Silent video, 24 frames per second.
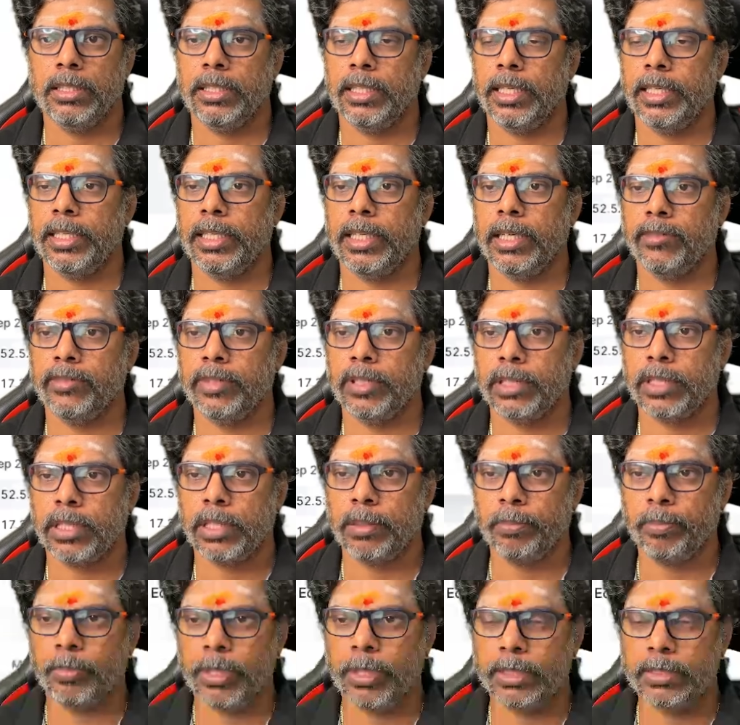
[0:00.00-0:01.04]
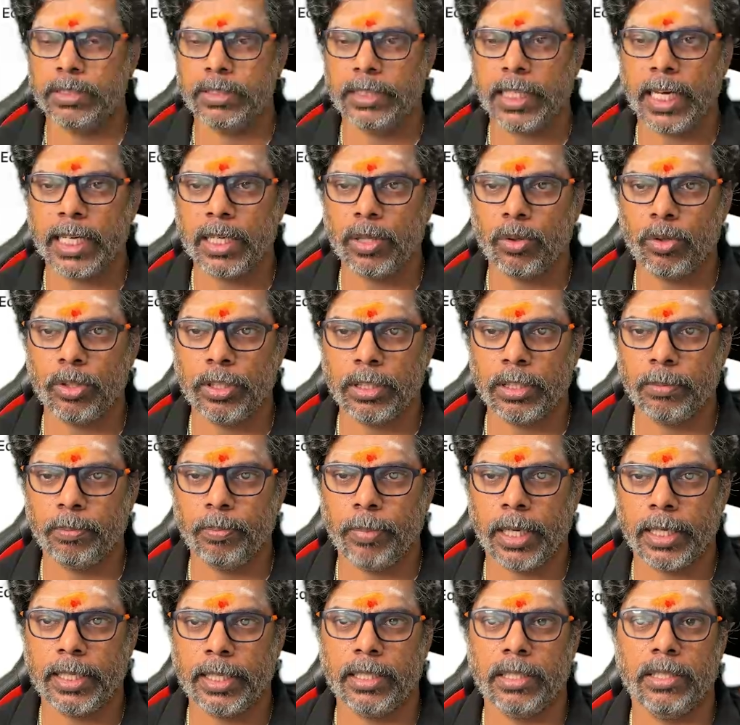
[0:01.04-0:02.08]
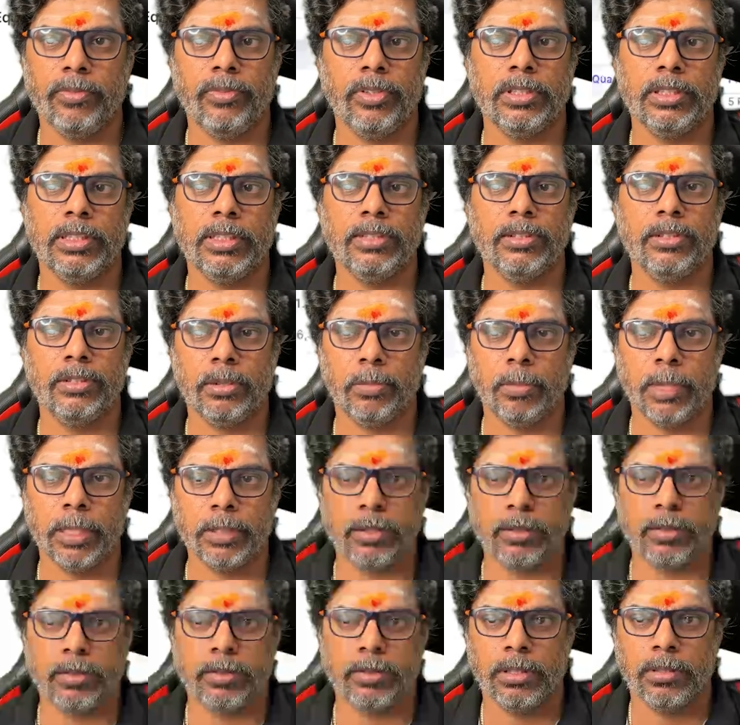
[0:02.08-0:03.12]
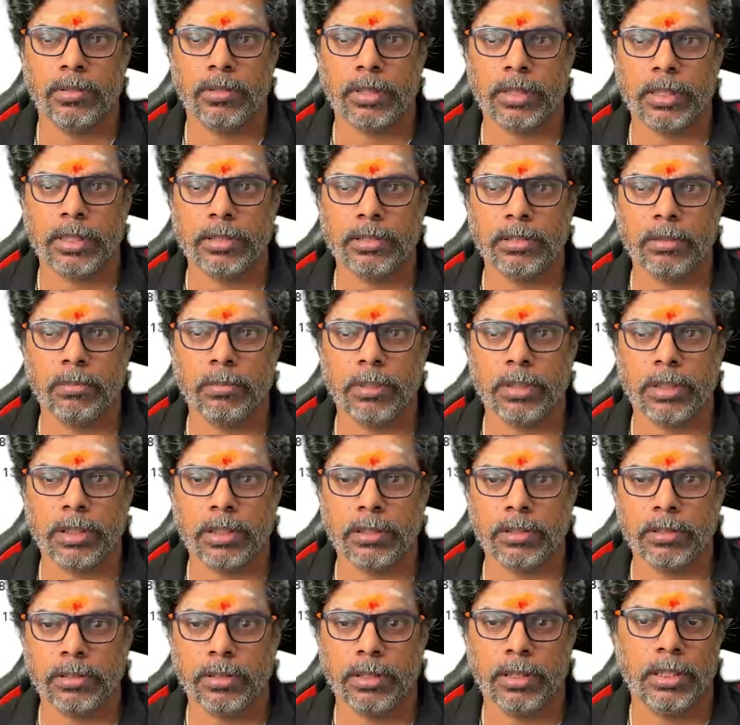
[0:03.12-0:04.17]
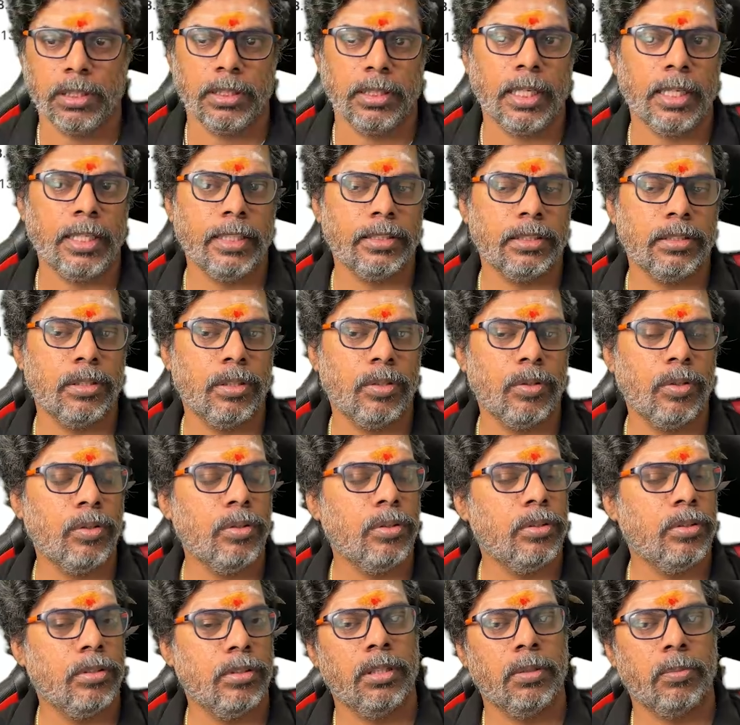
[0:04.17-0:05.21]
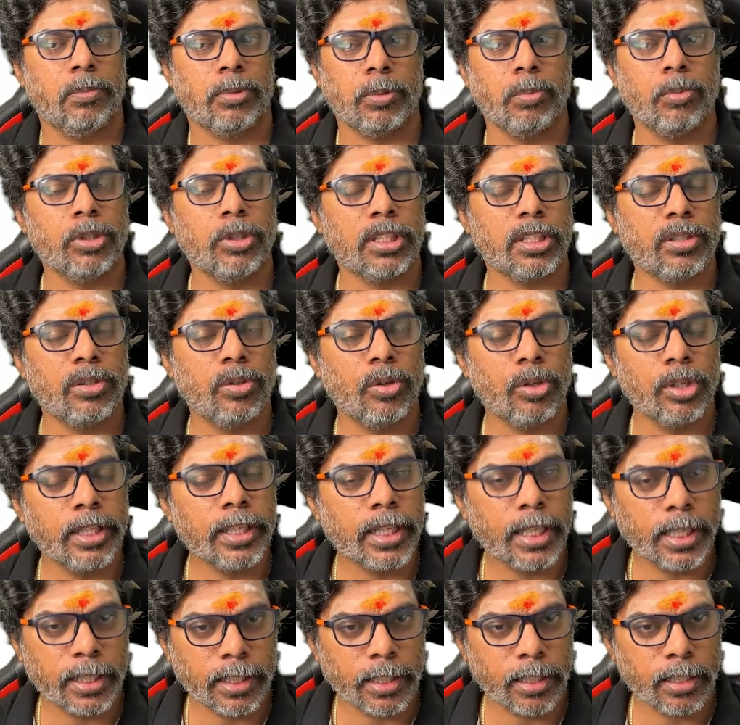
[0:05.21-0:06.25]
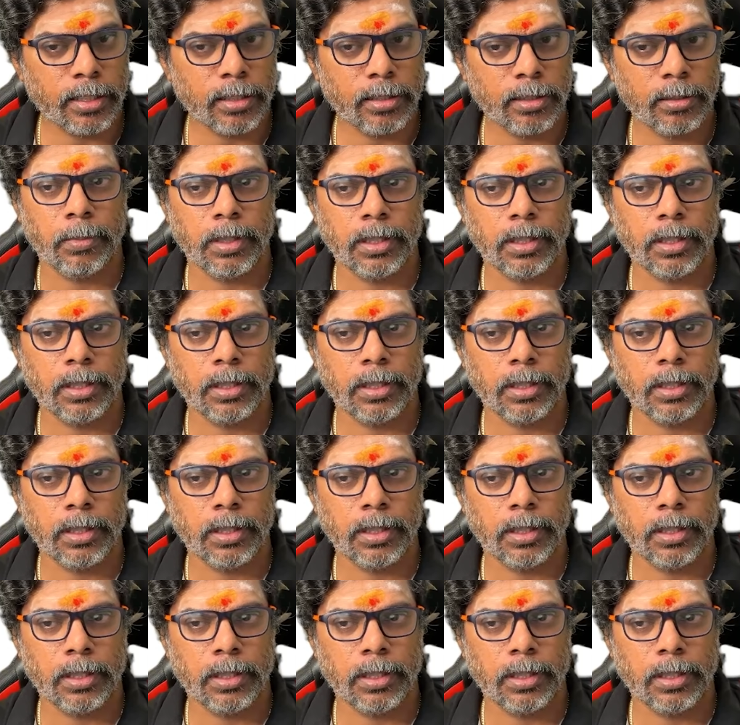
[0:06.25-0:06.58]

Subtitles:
any of the company's shareholding pattern, if you see Zomato, okay, Zomato, there is no promoter holding at all.